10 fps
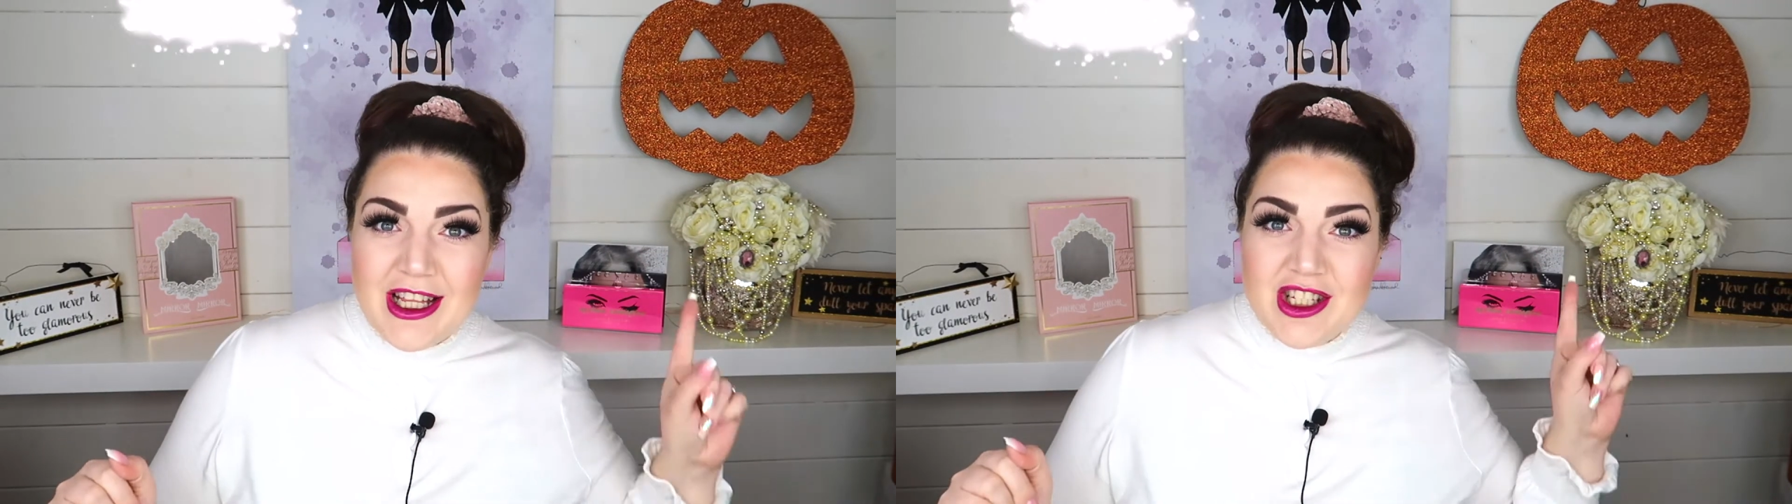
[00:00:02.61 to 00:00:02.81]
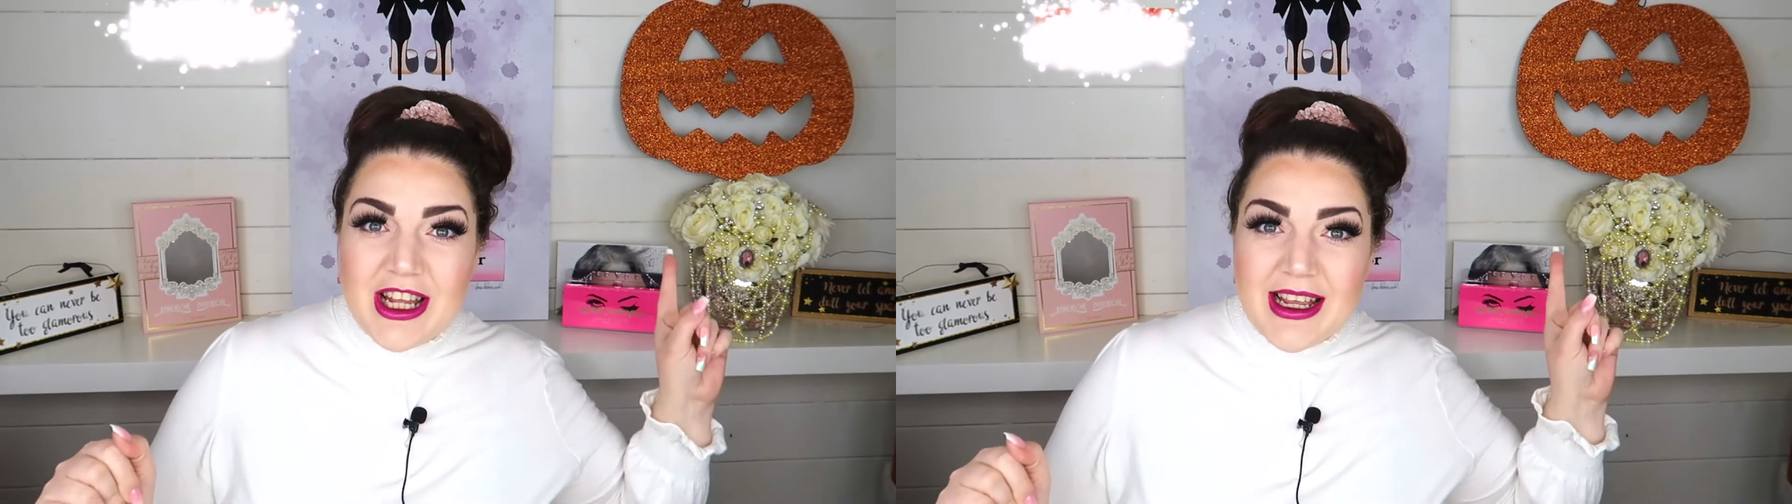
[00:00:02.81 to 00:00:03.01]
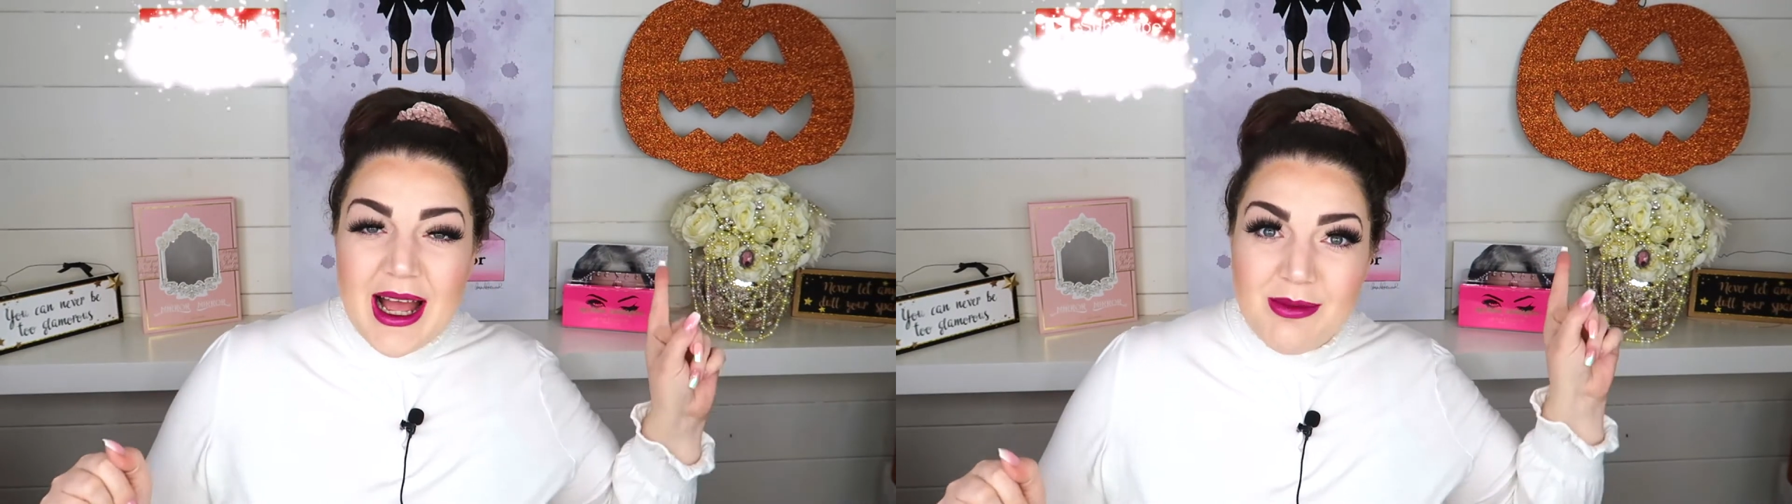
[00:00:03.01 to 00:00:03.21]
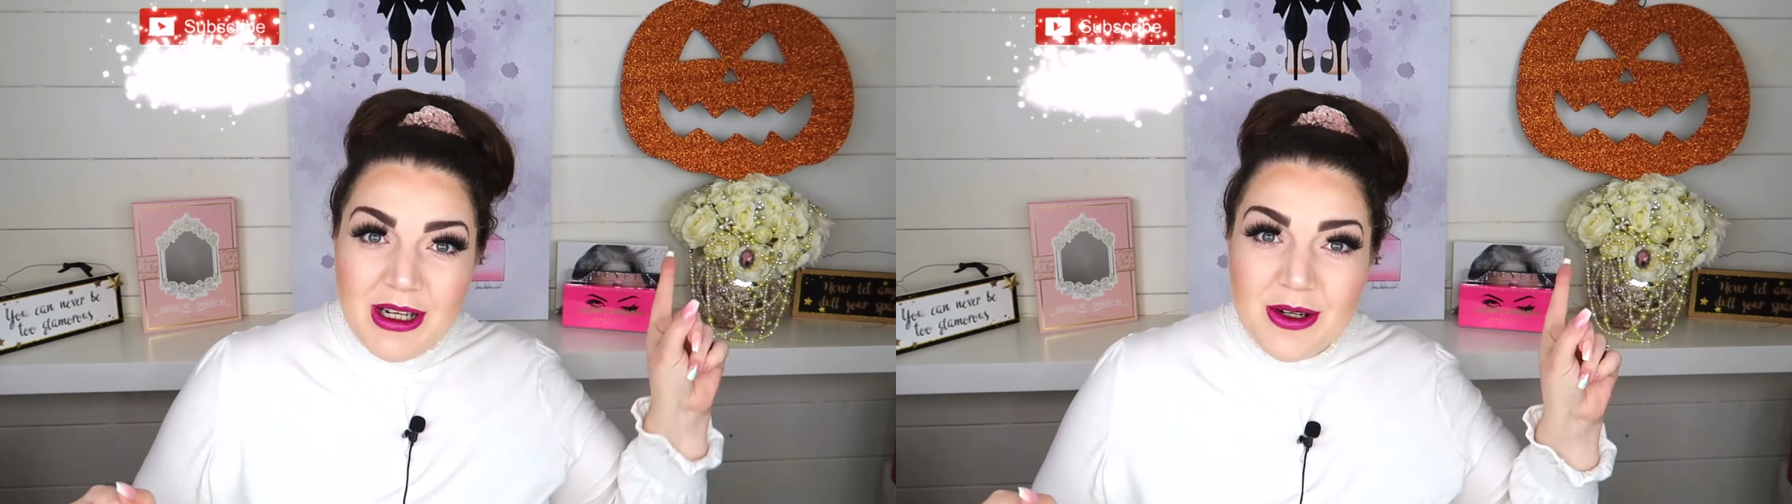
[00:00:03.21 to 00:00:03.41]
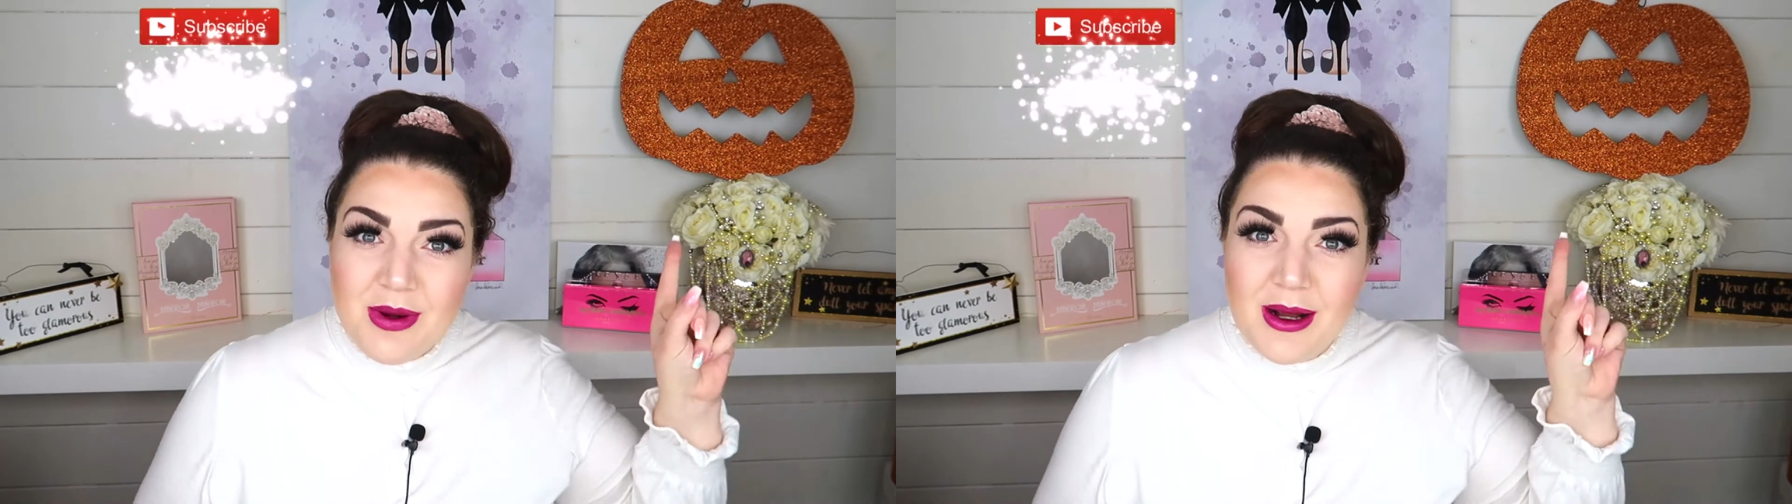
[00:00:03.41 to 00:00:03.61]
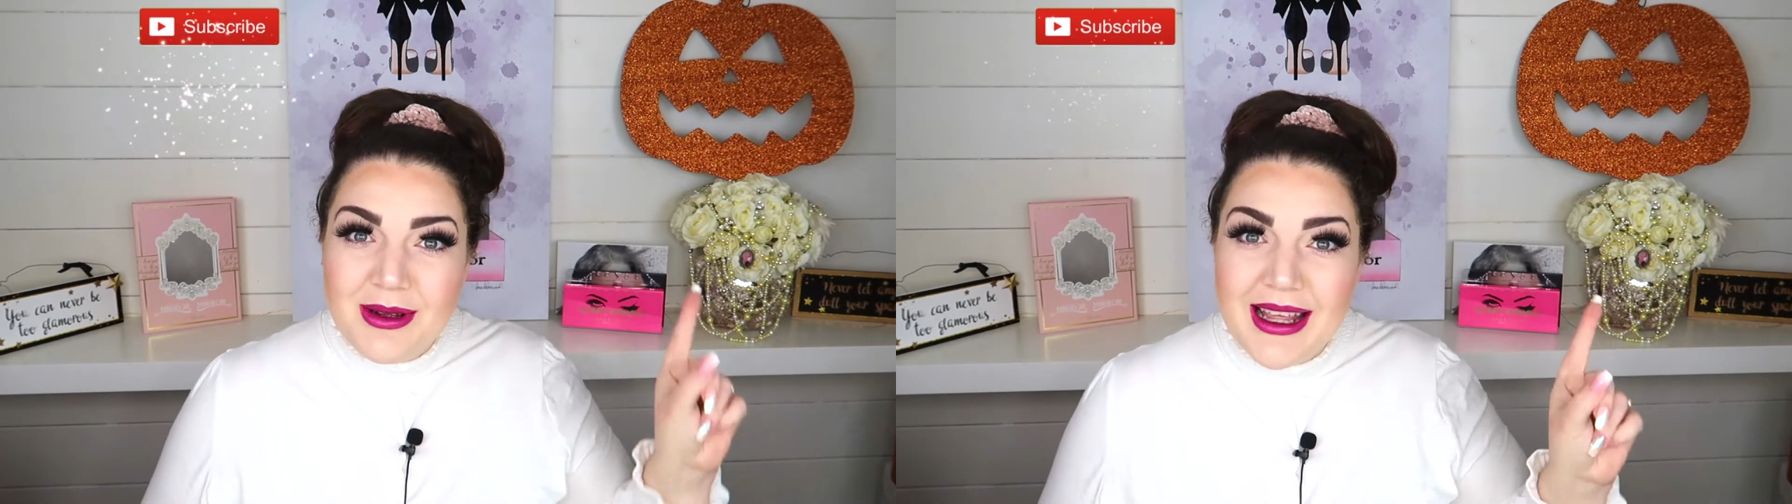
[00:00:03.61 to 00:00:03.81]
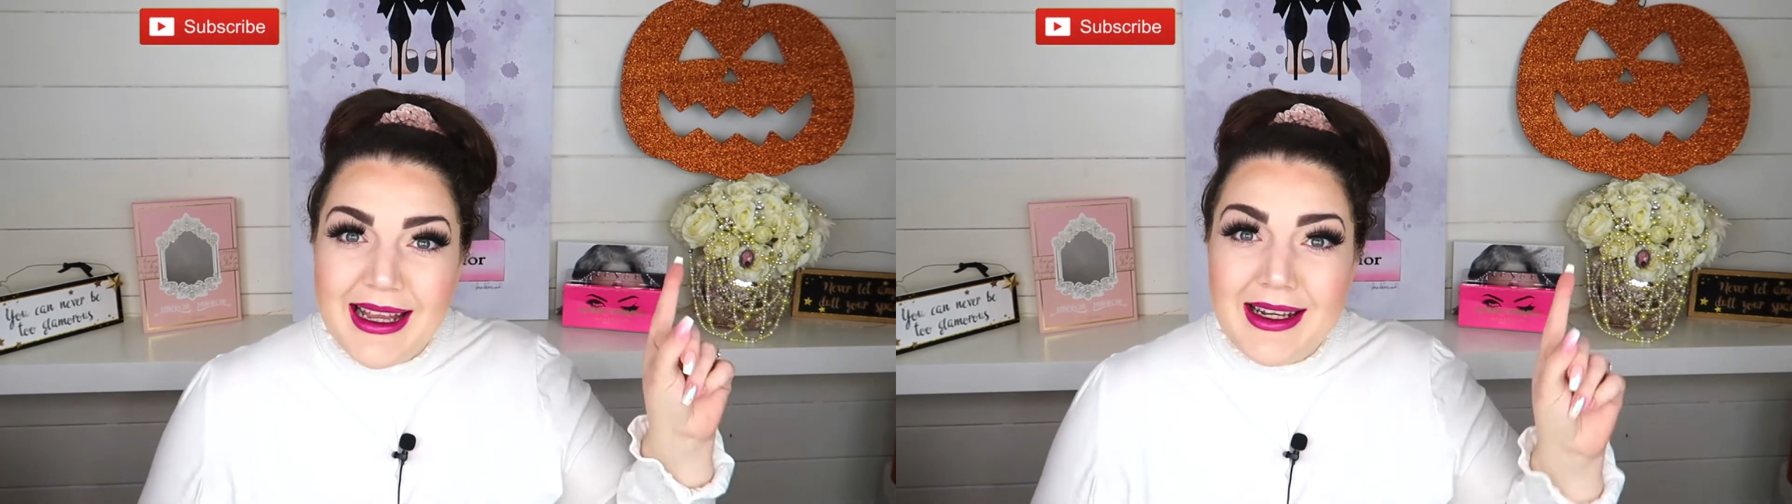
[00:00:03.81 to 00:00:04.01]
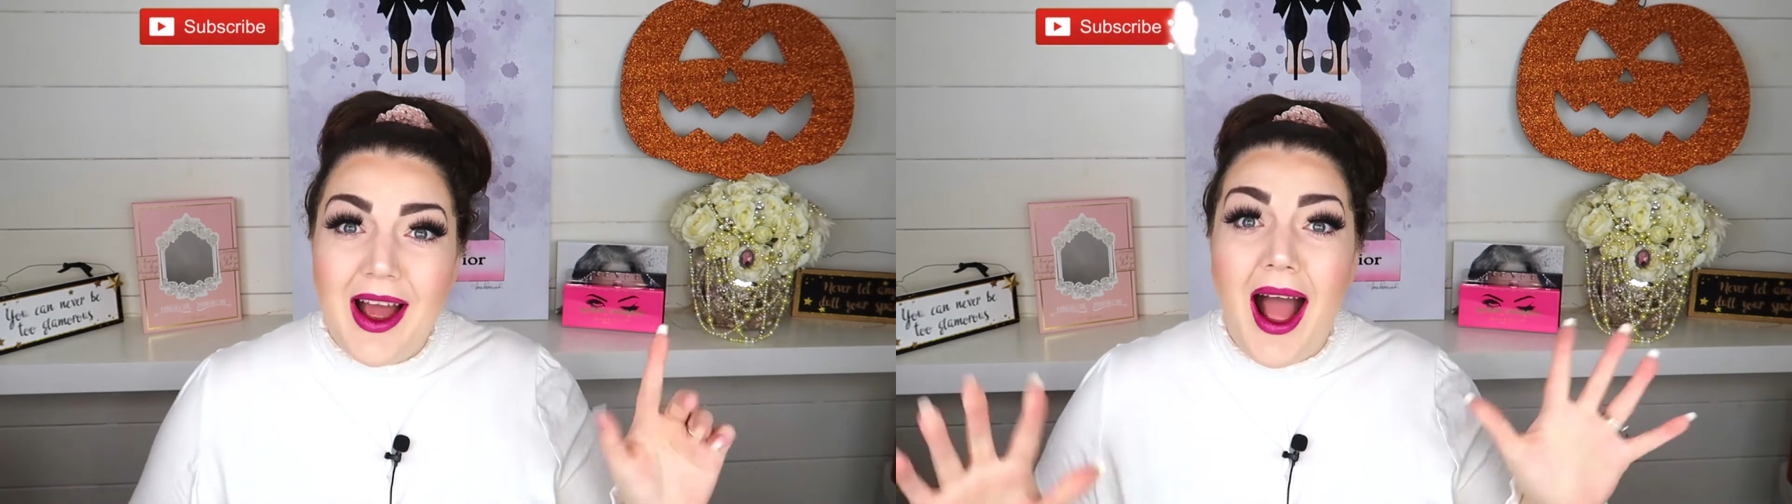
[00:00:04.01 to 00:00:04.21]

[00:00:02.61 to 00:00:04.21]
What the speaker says: Check out my little pumpkin.